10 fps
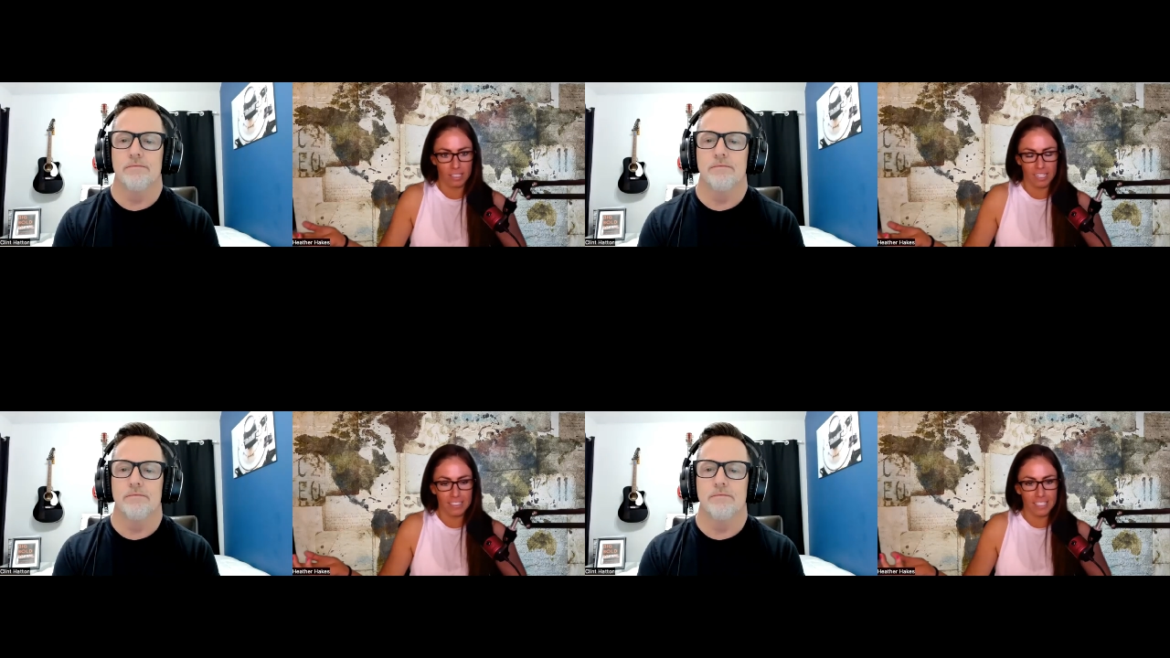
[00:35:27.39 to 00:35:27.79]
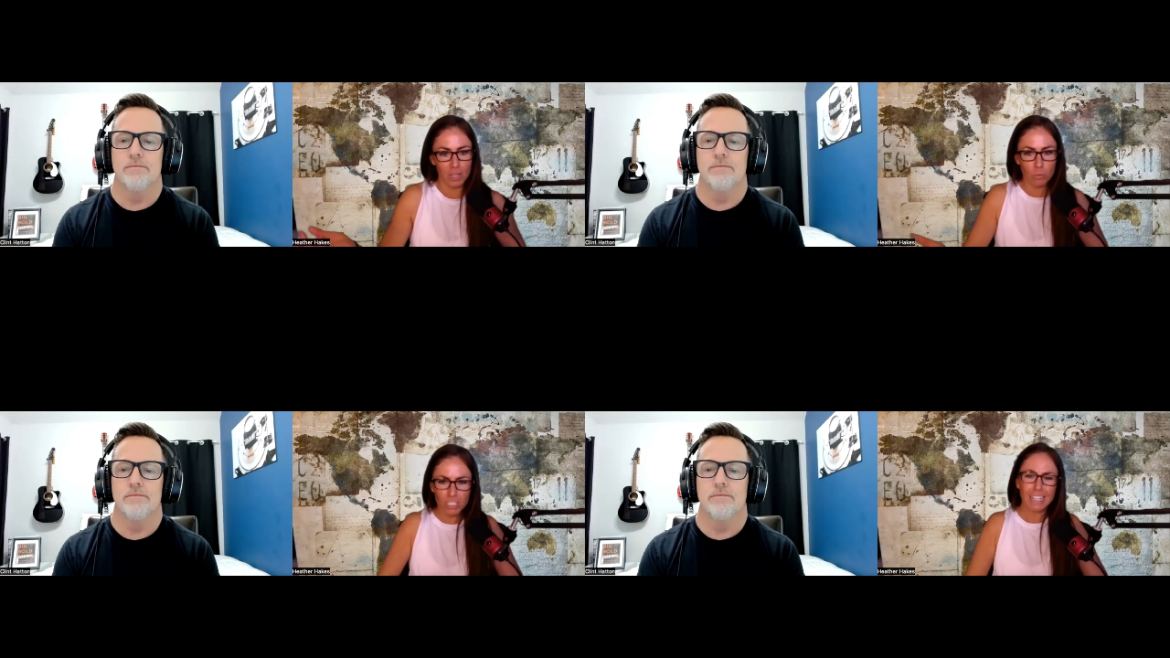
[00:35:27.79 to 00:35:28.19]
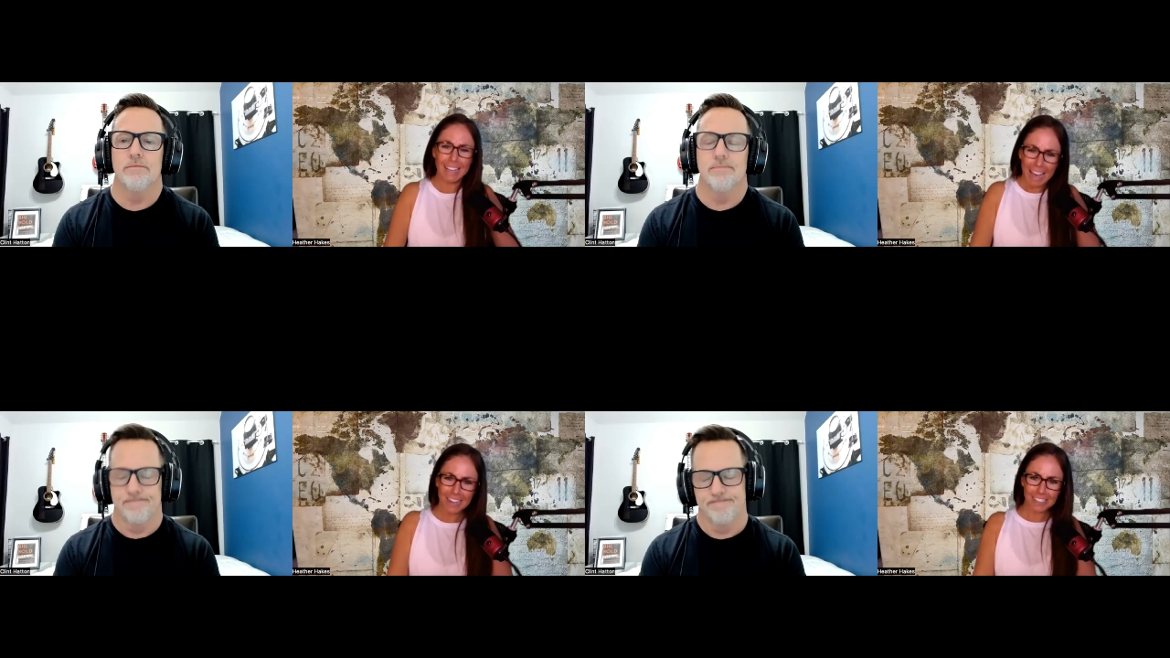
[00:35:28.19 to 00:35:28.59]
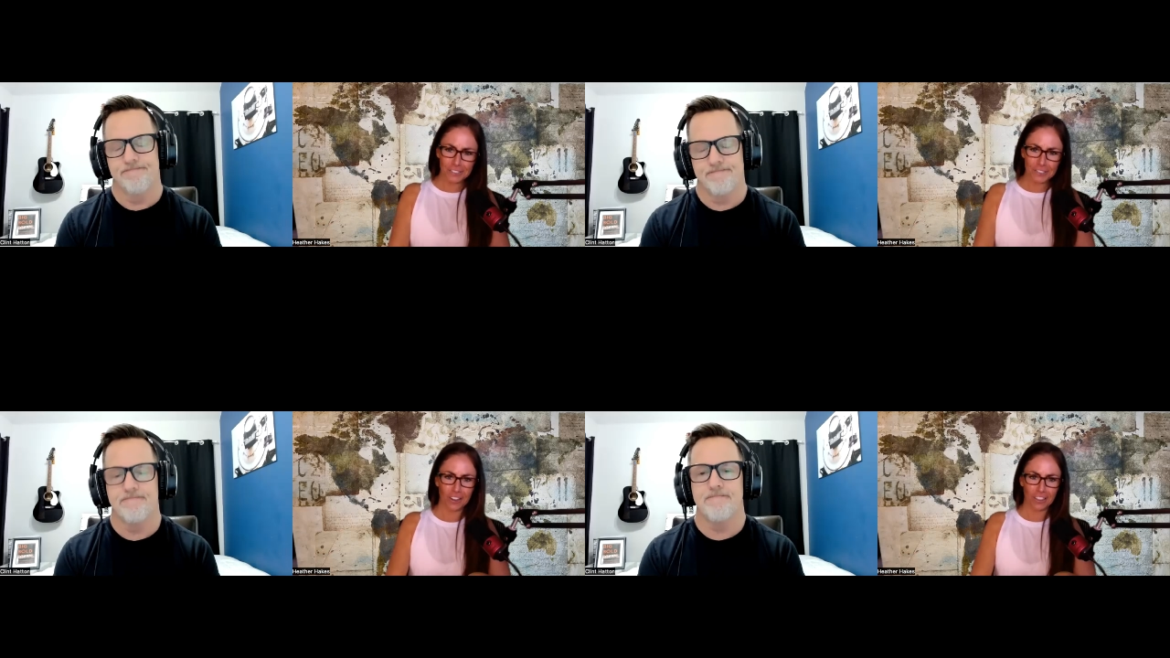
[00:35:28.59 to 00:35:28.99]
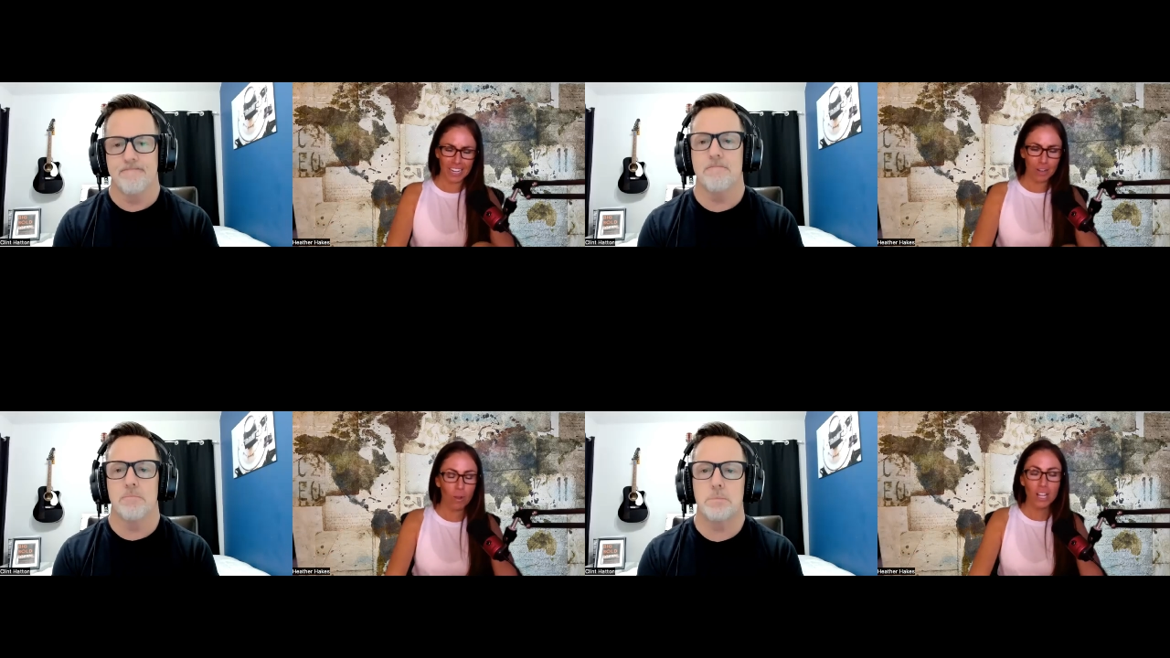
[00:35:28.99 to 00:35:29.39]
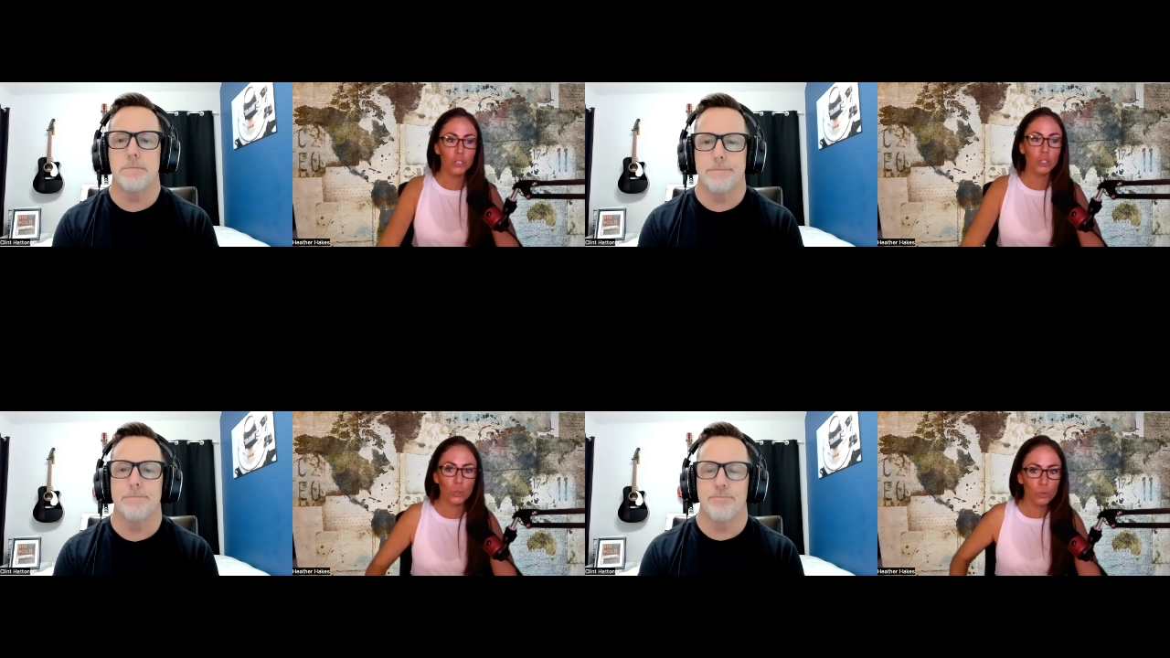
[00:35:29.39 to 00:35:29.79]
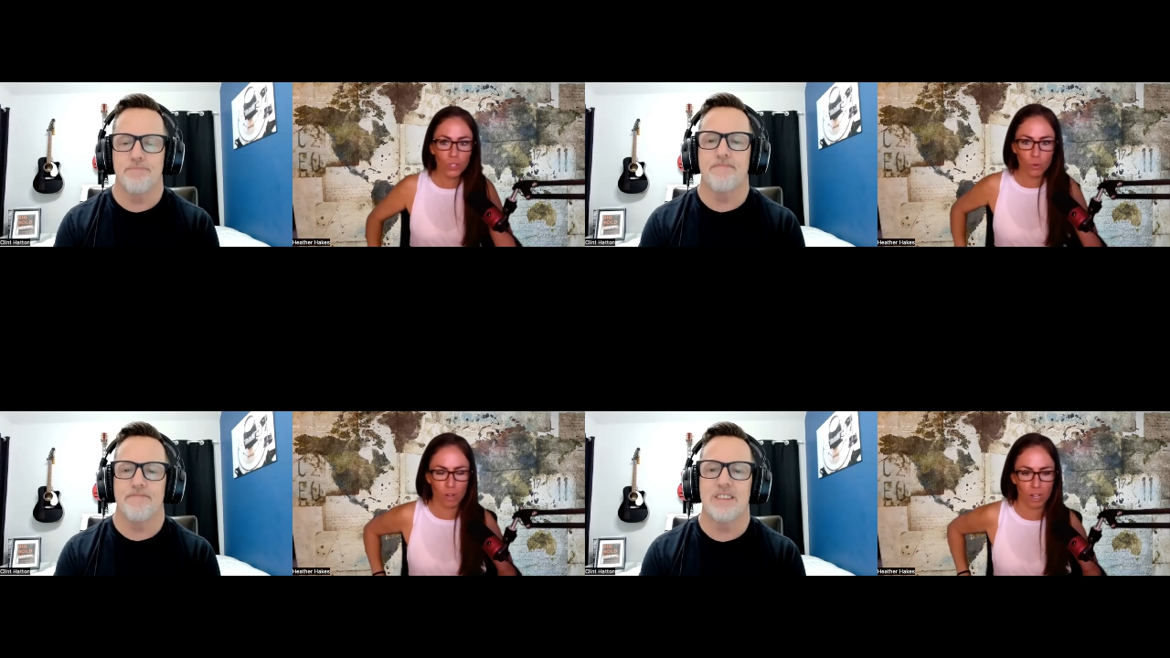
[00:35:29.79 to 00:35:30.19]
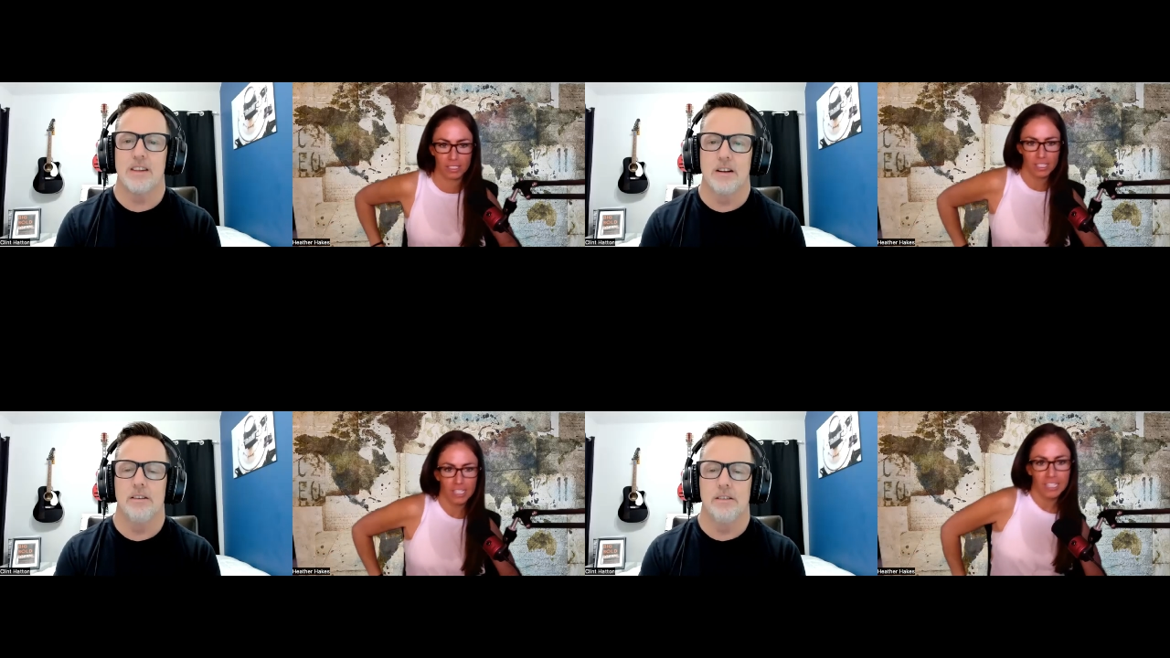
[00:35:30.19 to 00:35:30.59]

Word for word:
Speaker 1: And it's like, well, you got to start there. What do you want?